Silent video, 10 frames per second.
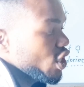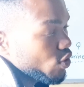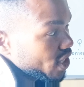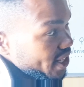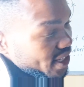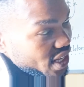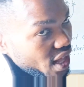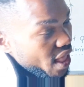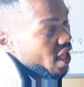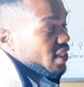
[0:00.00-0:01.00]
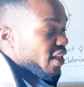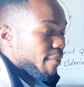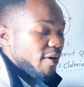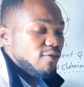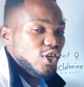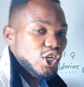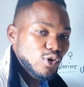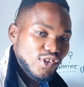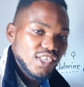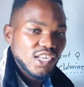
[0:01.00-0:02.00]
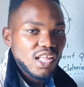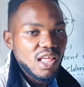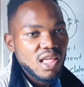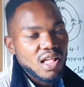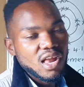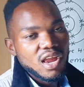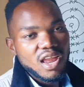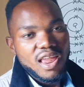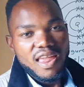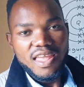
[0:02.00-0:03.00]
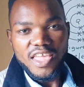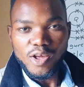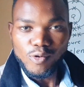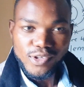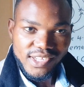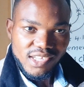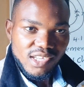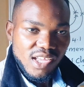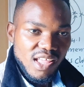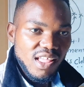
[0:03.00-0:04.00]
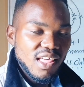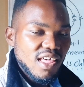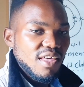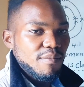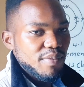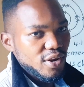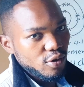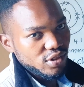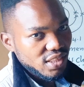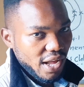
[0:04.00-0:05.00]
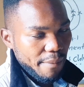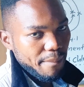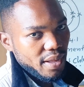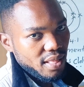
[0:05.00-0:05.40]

You just say number of shells equals period number.